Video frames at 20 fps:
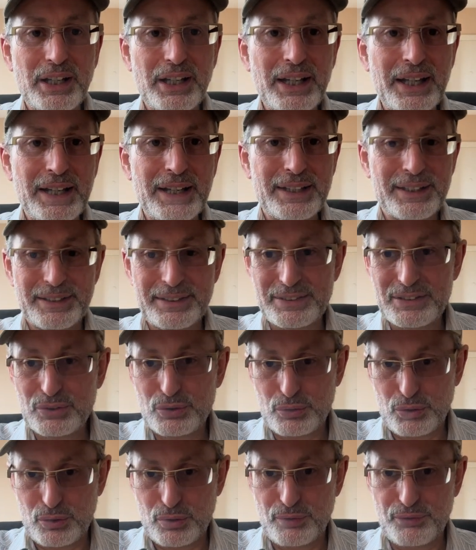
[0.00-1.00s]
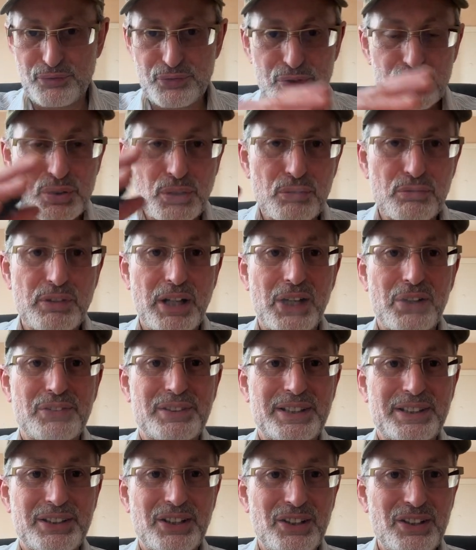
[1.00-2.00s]
in sort of
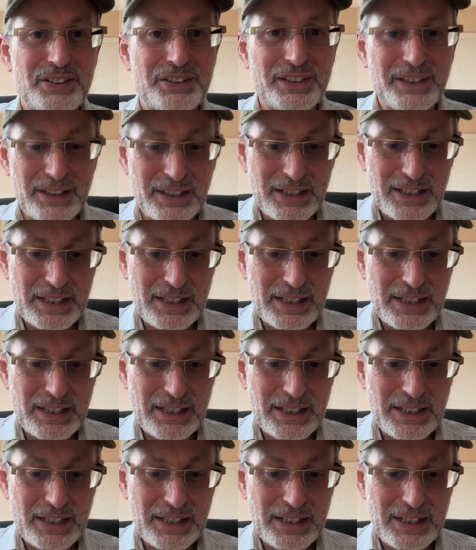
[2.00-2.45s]
surrounding the honey.